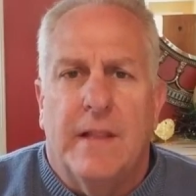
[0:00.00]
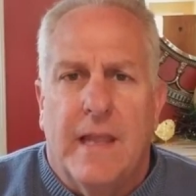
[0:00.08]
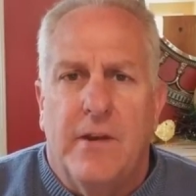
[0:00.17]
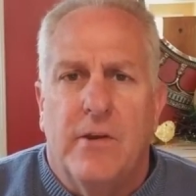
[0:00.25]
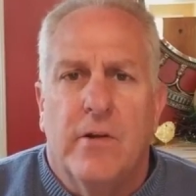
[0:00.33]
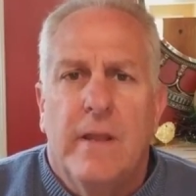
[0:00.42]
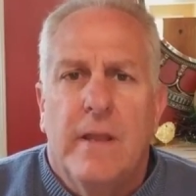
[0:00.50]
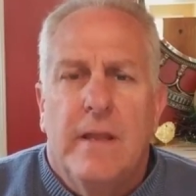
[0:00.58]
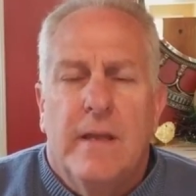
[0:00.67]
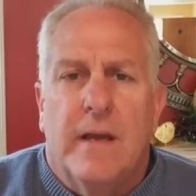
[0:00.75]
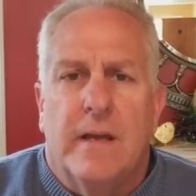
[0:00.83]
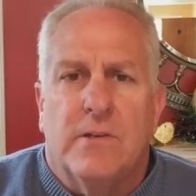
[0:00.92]
lender
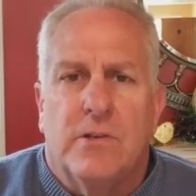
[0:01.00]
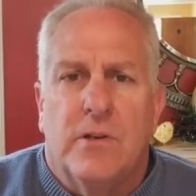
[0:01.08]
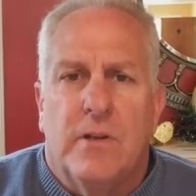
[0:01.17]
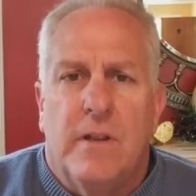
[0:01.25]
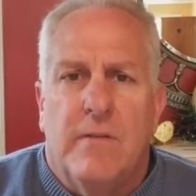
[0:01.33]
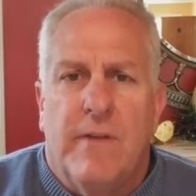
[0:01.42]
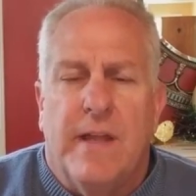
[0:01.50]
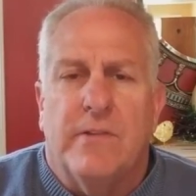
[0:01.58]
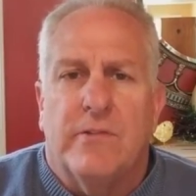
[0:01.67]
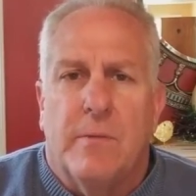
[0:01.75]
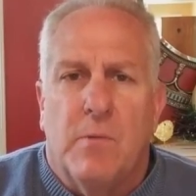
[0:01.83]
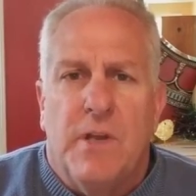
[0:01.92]
should in the
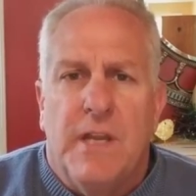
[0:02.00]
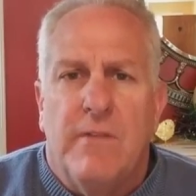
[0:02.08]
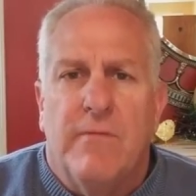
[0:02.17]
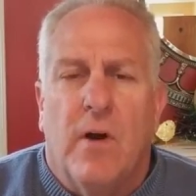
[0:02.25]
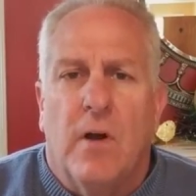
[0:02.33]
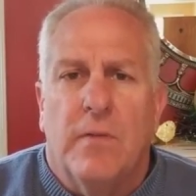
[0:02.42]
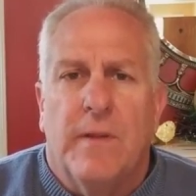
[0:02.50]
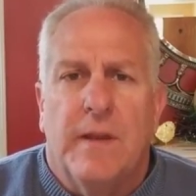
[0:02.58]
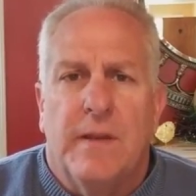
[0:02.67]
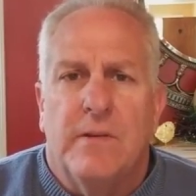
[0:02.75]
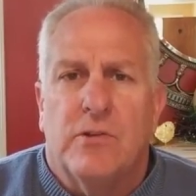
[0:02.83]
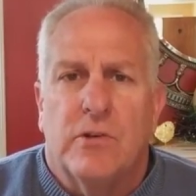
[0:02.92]
event someone default,
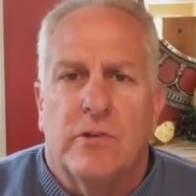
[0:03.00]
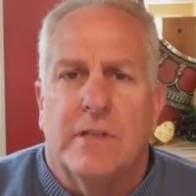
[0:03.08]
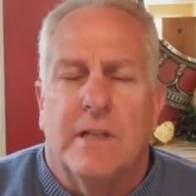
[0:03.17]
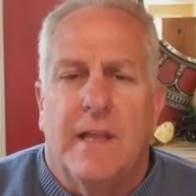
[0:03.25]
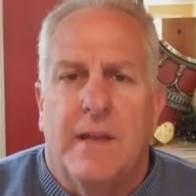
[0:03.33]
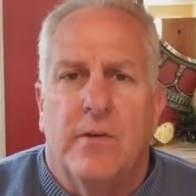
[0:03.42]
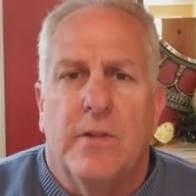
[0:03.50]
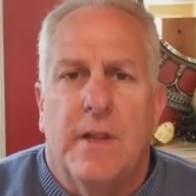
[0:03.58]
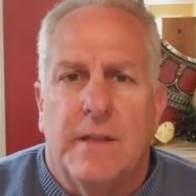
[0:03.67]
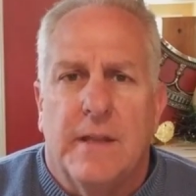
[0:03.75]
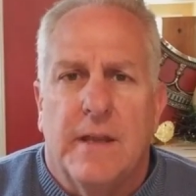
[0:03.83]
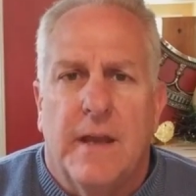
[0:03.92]
that insures the lender
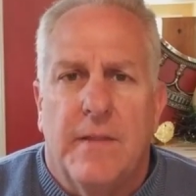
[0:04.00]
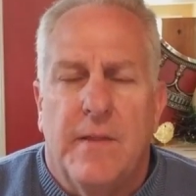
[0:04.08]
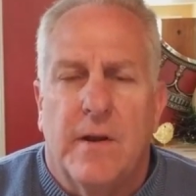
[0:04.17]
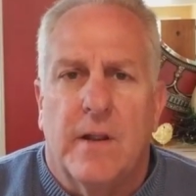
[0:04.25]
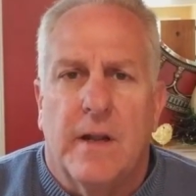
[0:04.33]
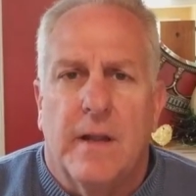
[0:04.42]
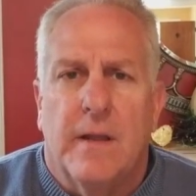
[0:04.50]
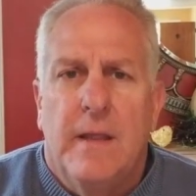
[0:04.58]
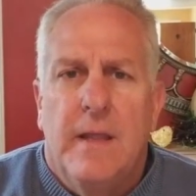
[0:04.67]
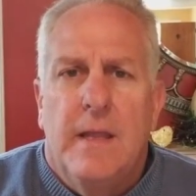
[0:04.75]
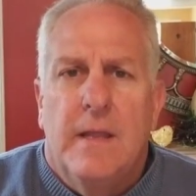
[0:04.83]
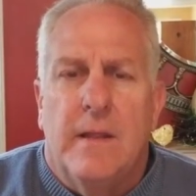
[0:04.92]
that they're not
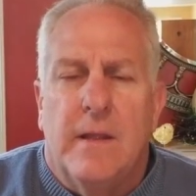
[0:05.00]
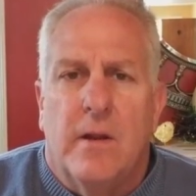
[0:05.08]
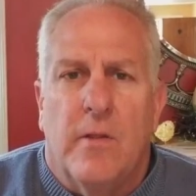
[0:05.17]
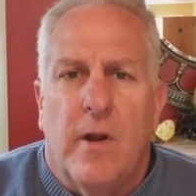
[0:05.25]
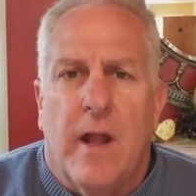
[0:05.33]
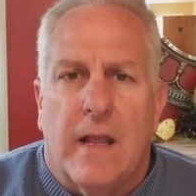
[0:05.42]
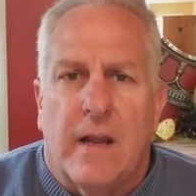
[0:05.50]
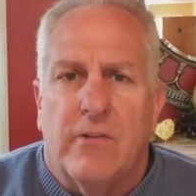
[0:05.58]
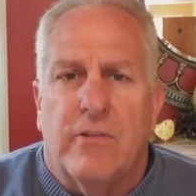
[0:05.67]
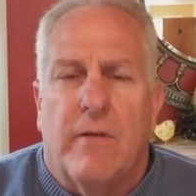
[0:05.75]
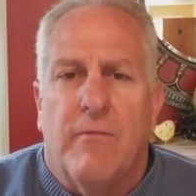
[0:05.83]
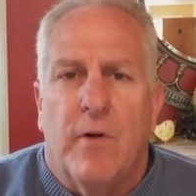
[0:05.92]
gonna
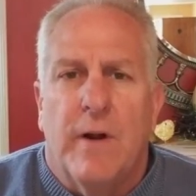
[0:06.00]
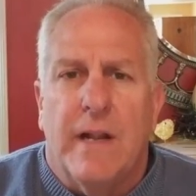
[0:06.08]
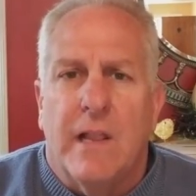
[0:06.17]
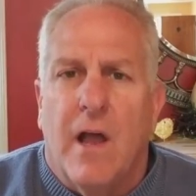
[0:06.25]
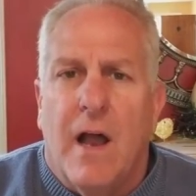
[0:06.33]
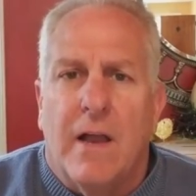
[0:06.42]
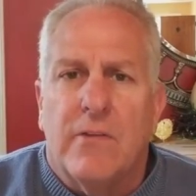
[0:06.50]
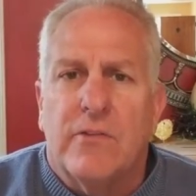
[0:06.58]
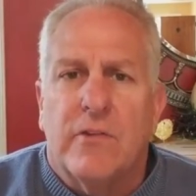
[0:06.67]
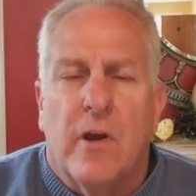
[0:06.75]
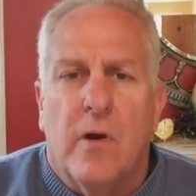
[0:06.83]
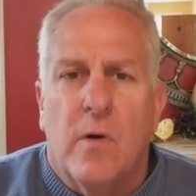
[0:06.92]
suffer any loss.
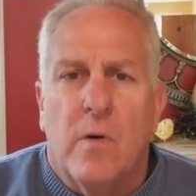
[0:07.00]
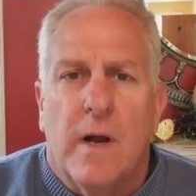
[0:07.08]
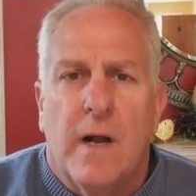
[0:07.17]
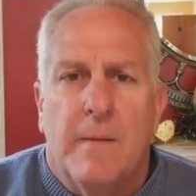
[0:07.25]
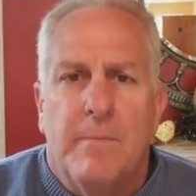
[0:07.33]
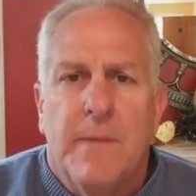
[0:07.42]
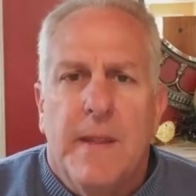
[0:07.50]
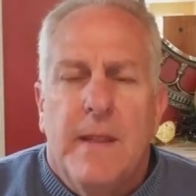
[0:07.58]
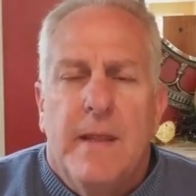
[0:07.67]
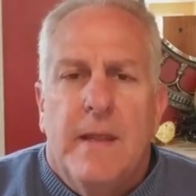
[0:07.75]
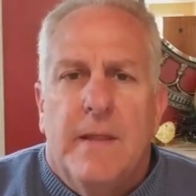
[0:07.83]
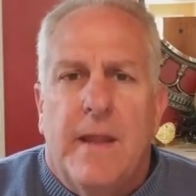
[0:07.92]
So
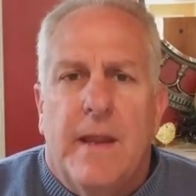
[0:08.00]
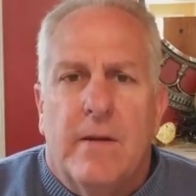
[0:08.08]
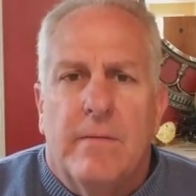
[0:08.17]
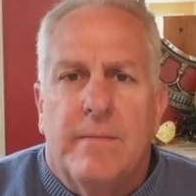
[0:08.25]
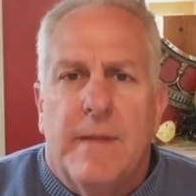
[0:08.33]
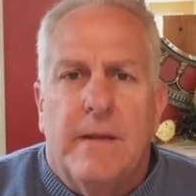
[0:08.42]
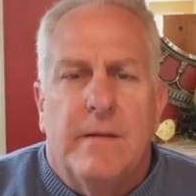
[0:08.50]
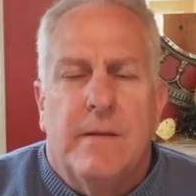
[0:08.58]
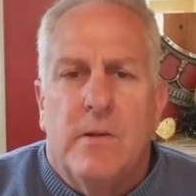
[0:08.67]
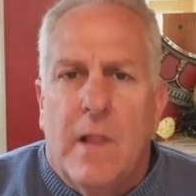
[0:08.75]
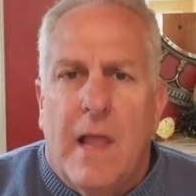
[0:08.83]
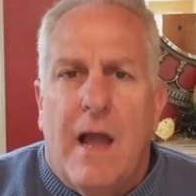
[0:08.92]
they
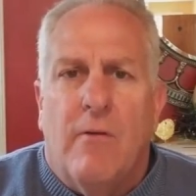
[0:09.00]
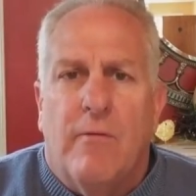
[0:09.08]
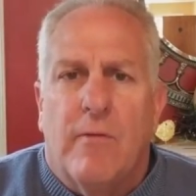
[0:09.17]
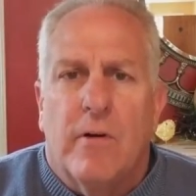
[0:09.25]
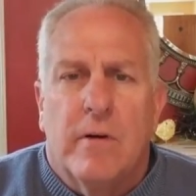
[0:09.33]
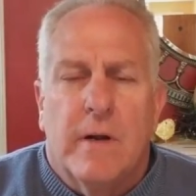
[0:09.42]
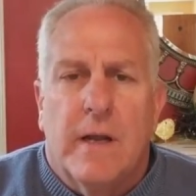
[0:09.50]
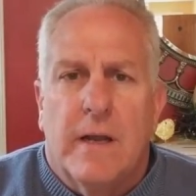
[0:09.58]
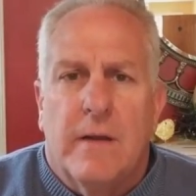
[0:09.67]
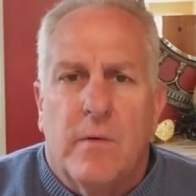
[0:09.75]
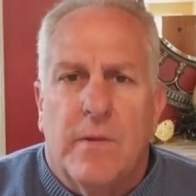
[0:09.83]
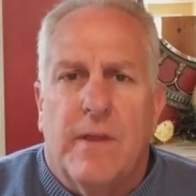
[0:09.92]
do allow
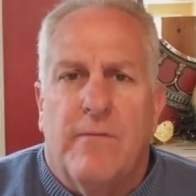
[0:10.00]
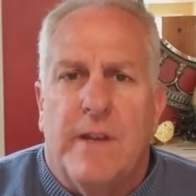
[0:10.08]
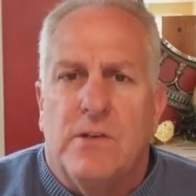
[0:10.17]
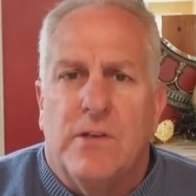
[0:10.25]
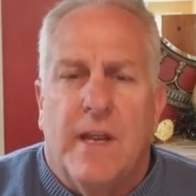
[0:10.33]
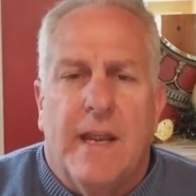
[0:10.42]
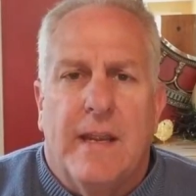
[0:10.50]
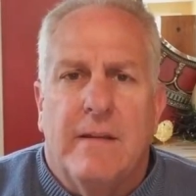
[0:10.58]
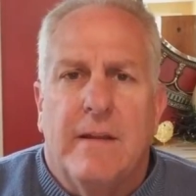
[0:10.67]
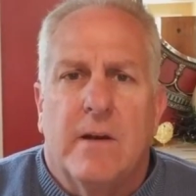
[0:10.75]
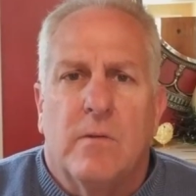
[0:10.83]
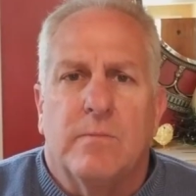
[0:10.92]
for with
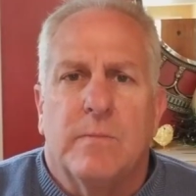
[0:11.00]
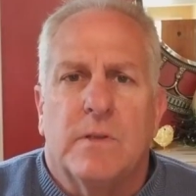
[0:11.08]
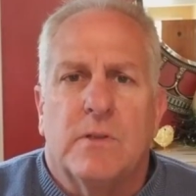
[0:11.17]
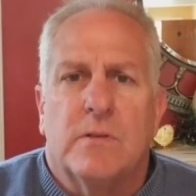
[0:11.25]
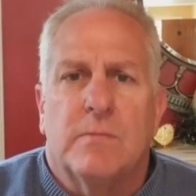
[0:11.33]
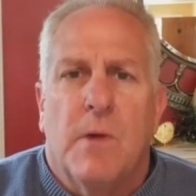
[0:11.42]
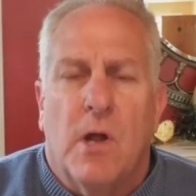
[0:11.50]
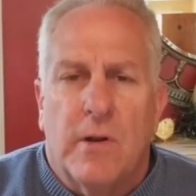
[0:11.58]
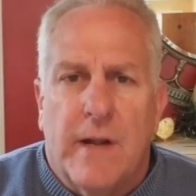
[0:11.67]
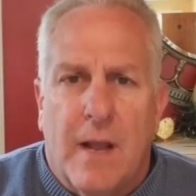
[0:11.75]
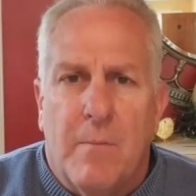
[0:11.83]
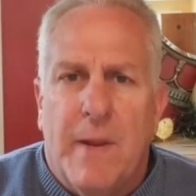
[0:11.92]
FHA,
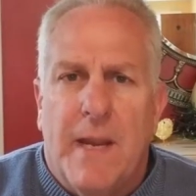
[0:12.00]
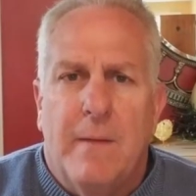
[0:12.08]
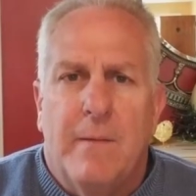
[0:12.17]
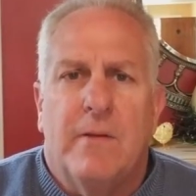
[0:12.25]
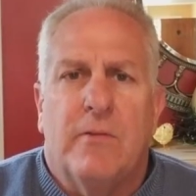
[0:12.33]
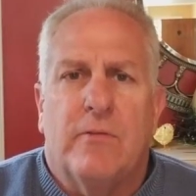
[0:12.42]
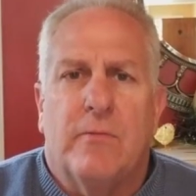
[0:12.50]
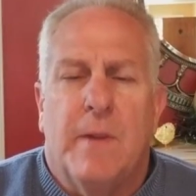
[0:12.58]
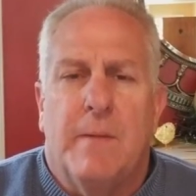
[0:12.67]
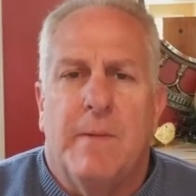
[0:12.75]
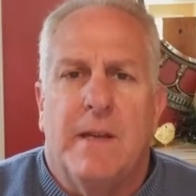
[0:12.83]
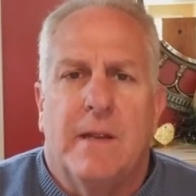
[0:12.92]
smaller down payments,
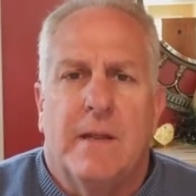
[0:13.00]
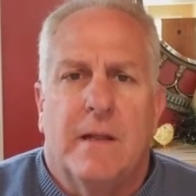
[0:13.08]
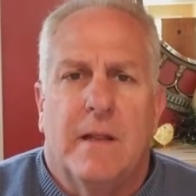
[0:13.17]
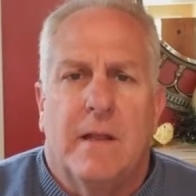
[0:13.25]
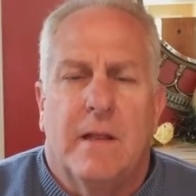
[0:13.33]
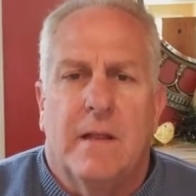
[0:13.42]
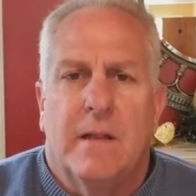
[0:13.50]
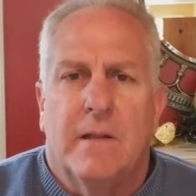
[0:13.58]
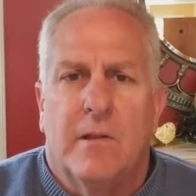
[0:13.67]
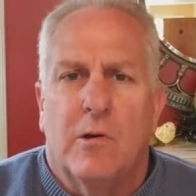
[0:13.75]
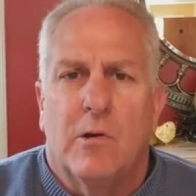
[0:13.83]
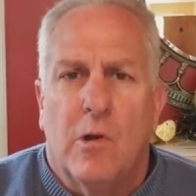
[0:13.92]
maybe a
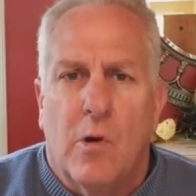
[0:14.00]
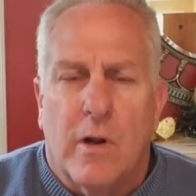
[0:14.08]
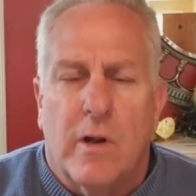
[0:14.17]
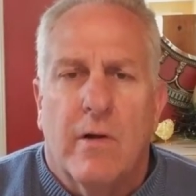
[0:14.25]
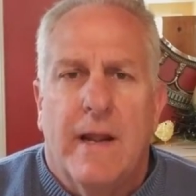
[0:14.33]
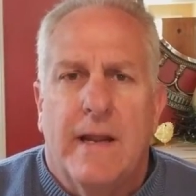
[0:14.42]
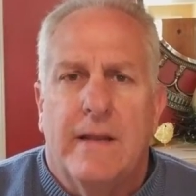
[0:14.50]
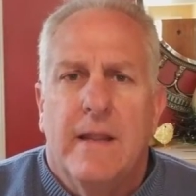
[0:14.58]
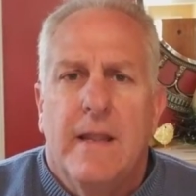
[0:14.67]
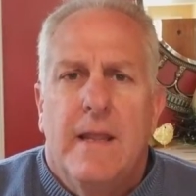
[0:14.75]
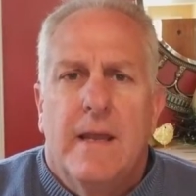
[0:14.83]
little lower credit.